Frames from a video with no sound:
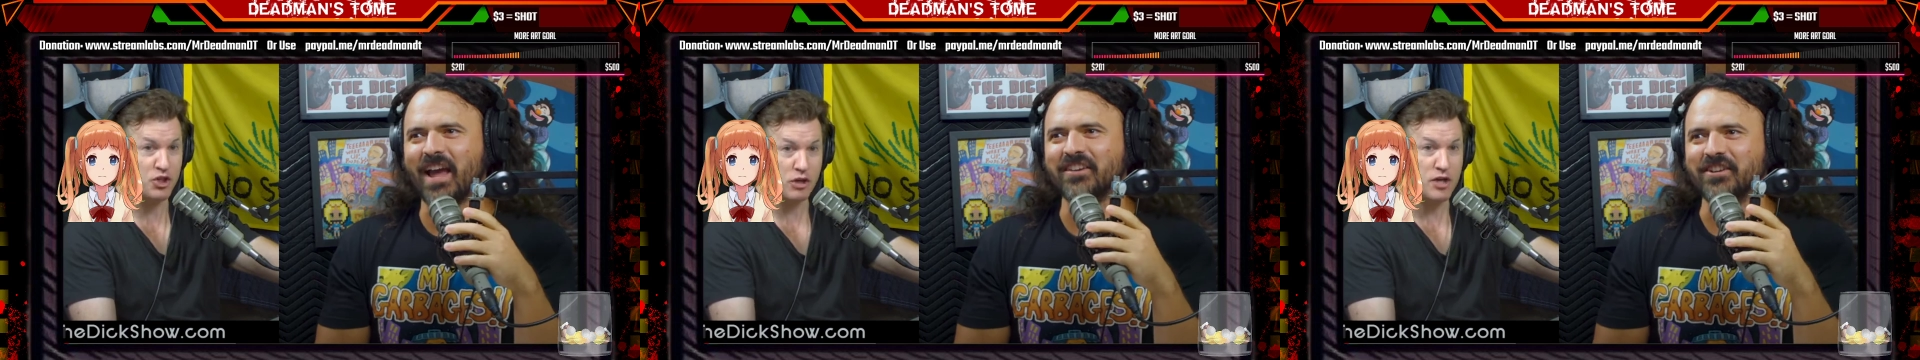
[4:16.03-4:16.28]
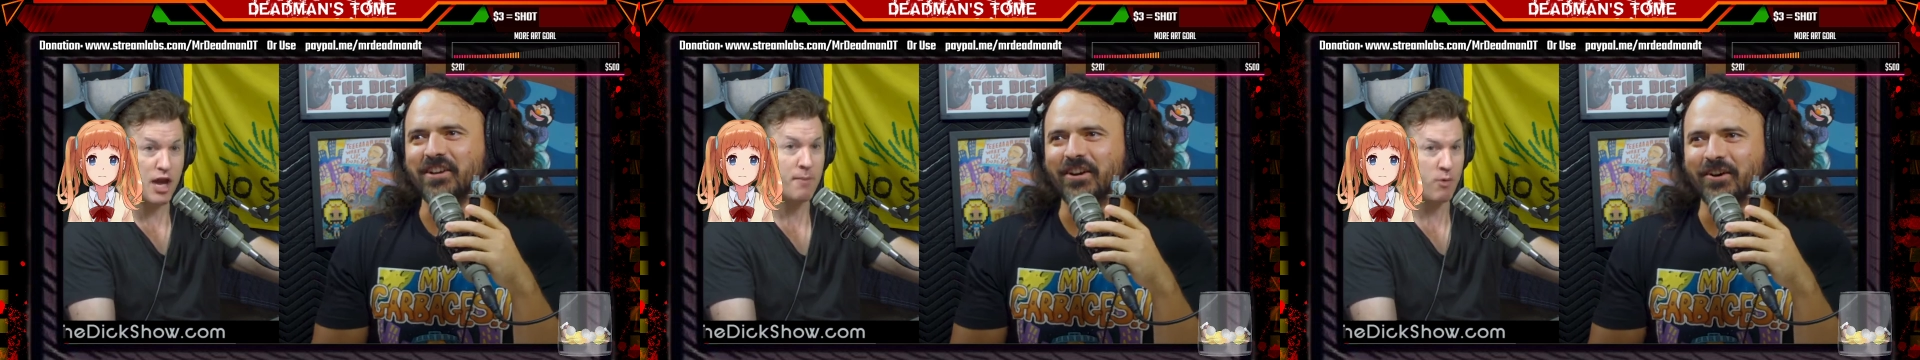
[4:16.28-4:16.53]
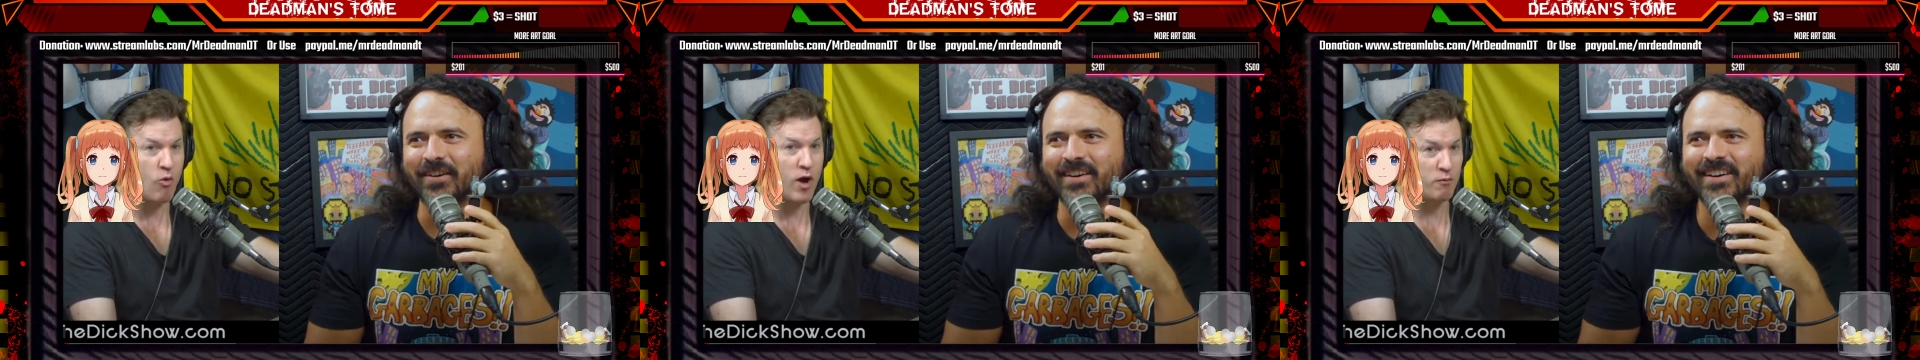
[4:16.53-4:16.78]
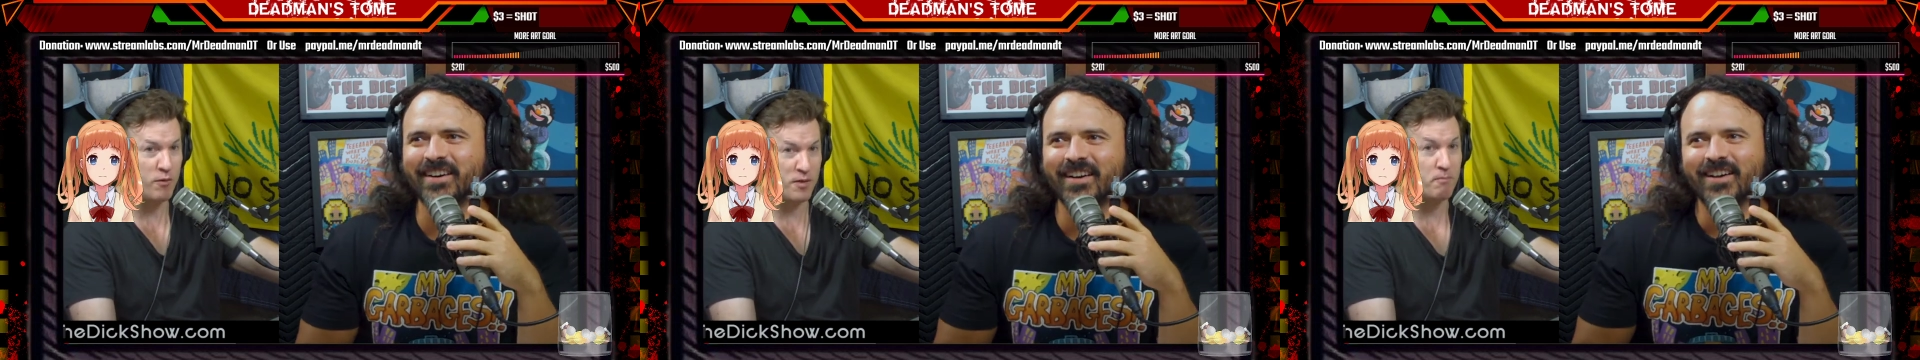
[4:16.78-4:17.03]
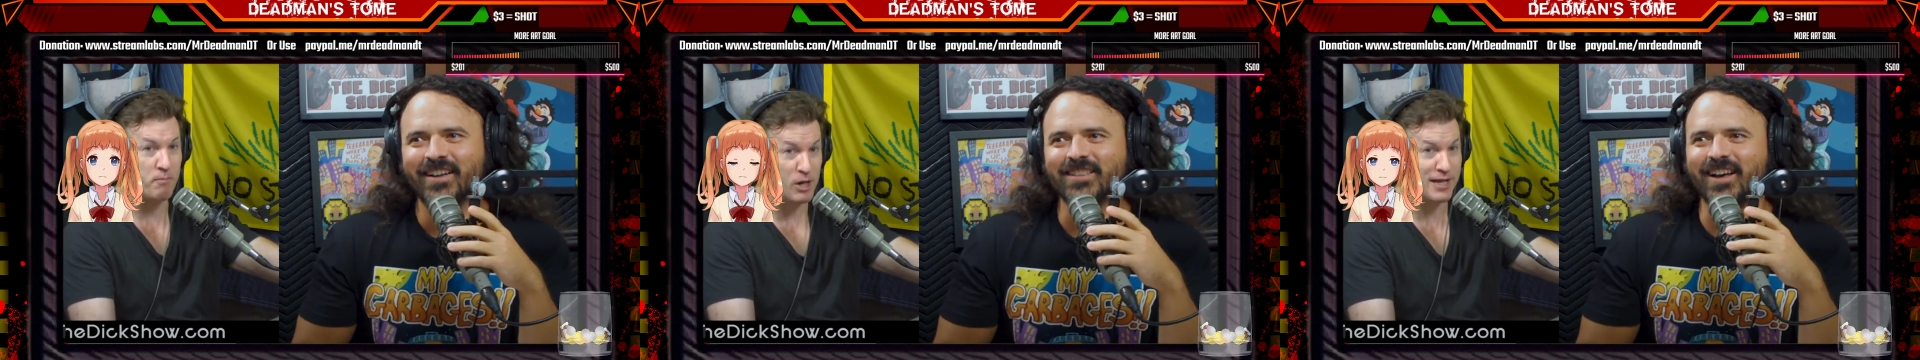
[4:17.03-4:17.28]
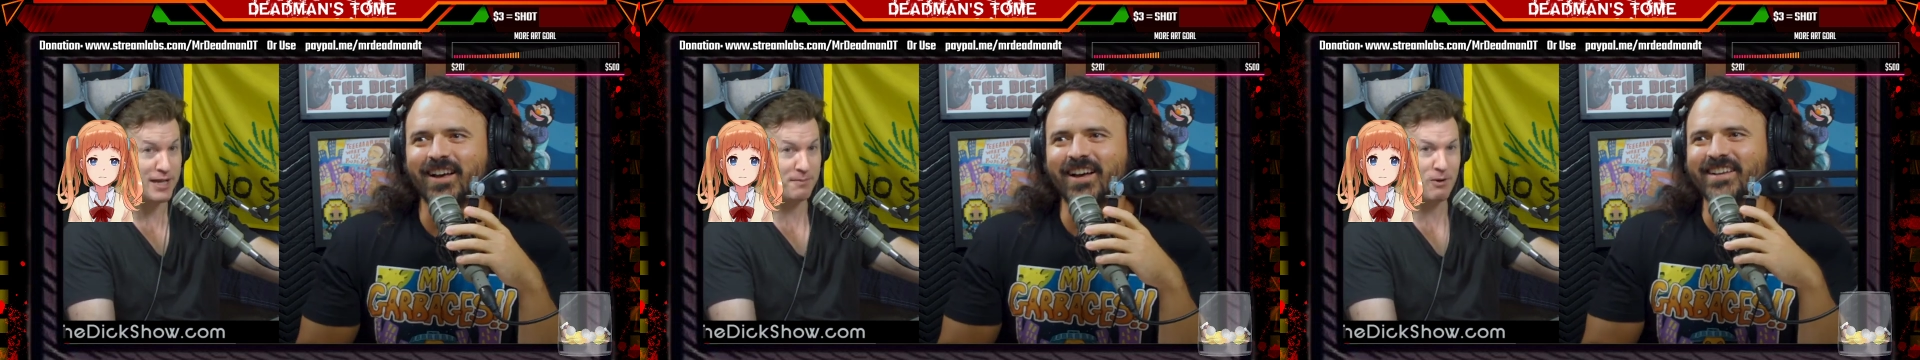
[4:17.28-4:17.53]
Speaker 1: it's brand new. Number one
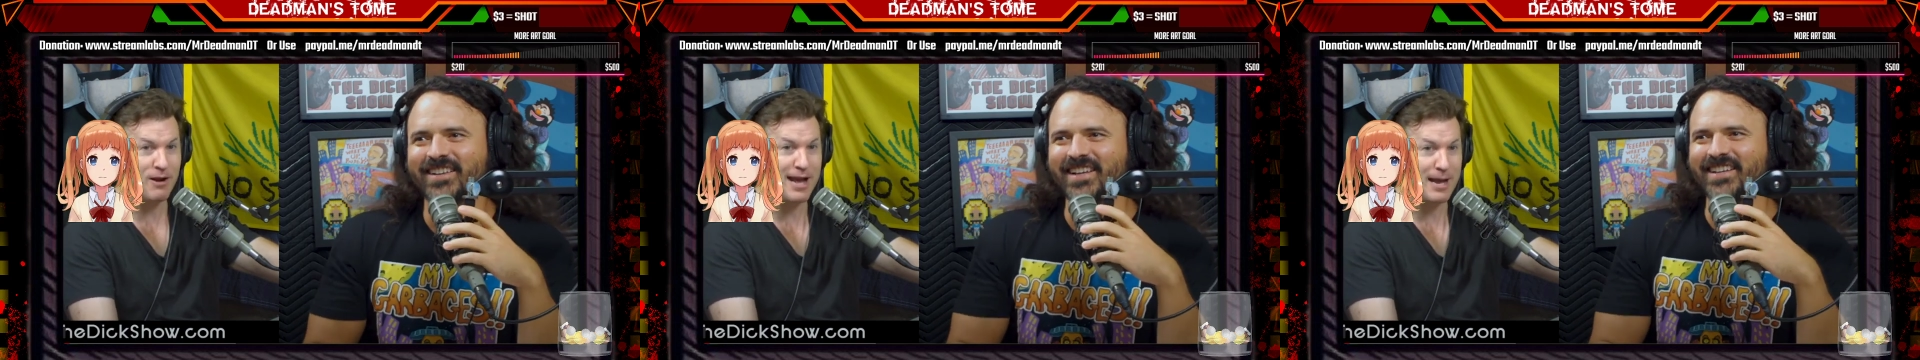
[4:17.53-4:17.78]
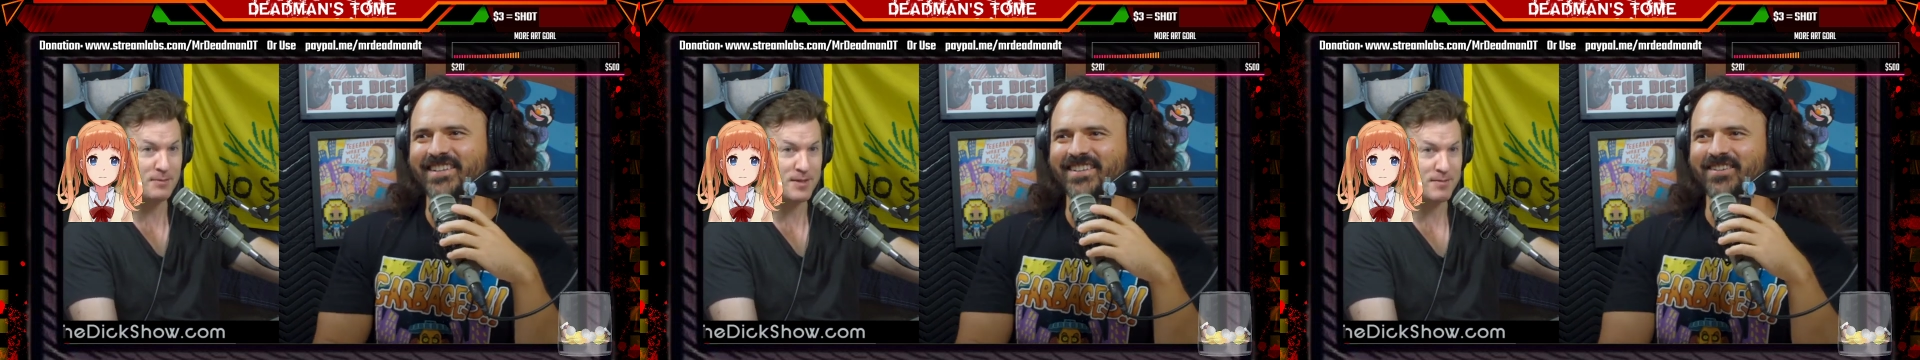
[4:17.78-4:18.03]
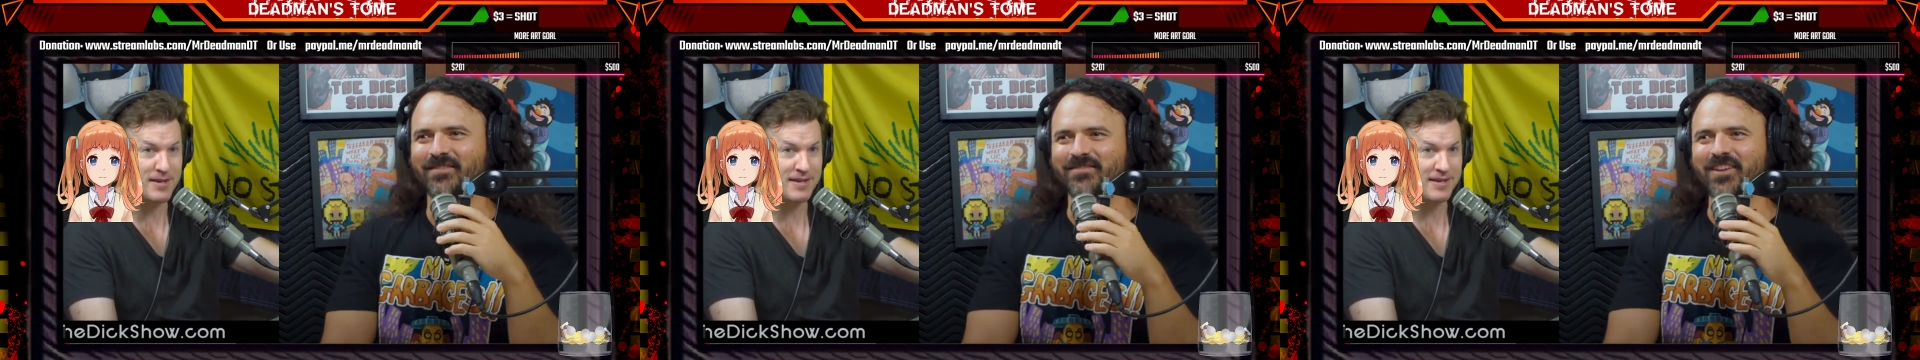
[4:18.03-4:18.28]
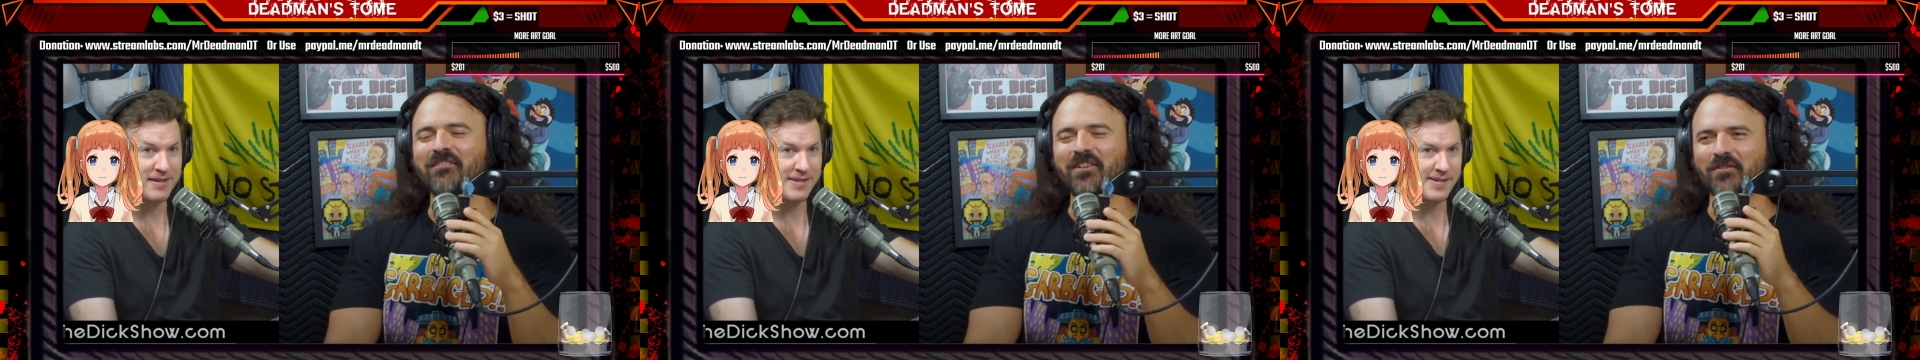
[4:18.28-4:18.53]
with a bullet, perhaps. I mean,